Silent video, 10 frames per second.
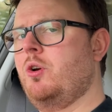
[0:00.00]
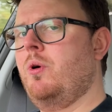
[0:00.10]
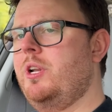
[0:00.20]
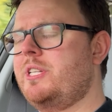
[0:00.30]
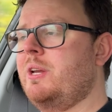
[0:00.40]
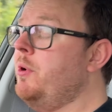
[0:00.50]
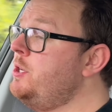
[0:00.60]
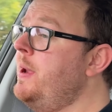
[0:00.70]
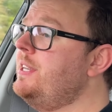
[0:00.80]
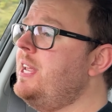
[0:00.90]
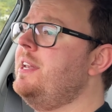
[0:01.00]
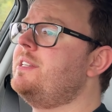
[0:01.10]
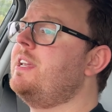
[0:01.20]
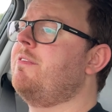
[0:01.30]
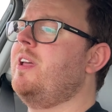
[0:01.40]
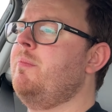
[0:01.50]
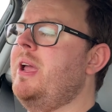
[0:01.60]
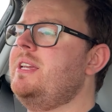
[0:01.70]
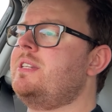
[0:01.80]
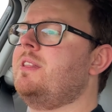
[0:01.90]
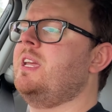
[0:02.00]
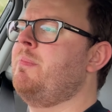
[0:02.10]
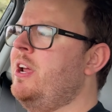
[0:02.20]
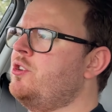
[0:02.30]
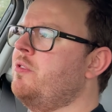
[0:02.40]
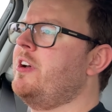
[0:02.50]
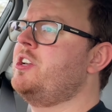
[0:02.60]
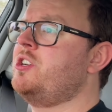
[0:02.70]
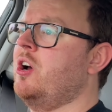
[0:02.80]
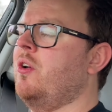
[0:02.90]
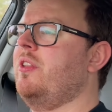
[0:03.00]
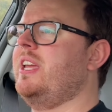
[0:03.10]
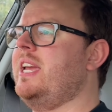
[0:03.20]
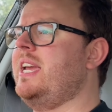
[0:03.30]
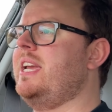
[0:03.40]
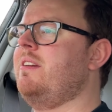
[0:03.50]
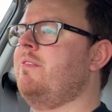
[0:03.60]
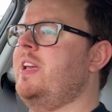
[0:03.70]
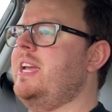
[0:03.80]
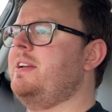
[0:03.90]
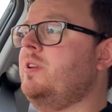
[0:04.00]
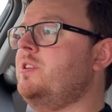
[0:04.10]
quality, which makes sense if they based the petrol version on the EV.